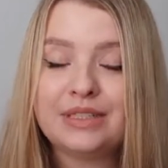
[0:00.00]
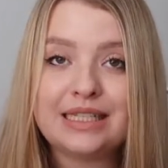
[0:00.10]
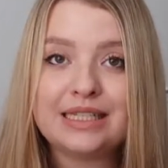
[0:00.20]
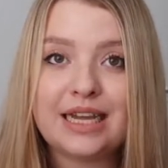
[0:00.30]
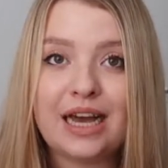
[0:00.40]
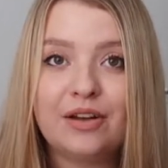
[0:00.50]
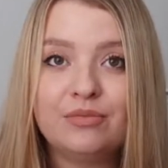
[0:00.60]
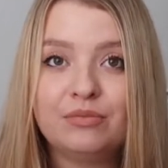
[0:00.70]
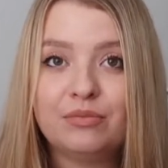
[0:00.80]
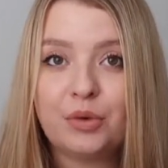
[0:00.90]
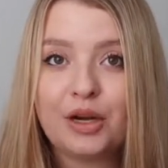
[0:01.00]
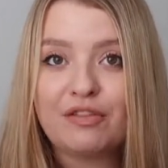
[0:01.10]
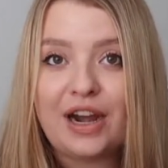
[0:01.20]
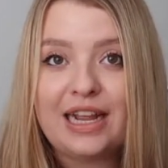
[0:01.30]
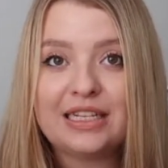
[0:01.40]
sister,
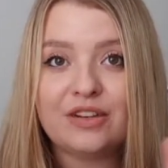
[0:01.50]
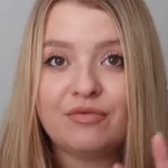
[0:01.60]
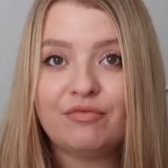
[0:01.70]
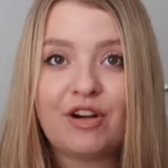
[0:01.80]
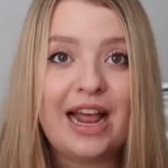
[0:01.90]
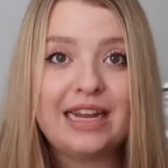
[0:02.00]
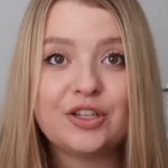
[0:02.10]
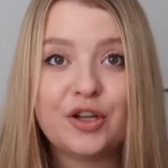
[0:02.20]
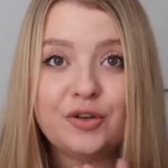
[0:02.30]
boyfriend, friend